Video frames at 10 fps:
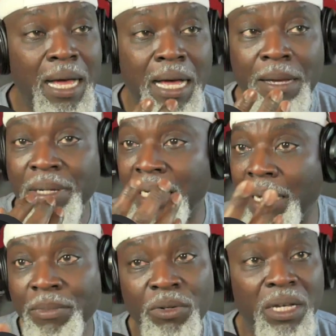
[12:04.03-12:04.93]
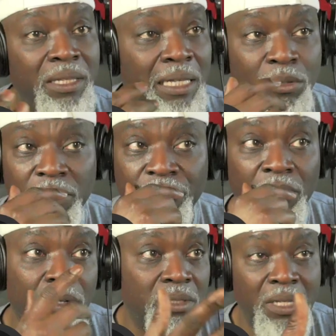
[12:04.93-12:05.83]
I mean, I'm looking at those
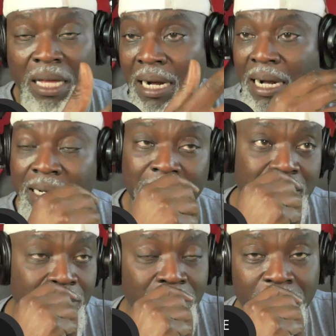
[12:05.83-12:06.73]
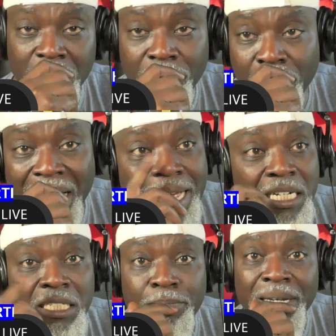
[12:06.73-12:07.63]
figures and my head is
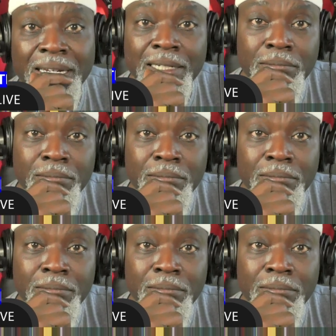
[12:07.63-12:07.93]
spinning.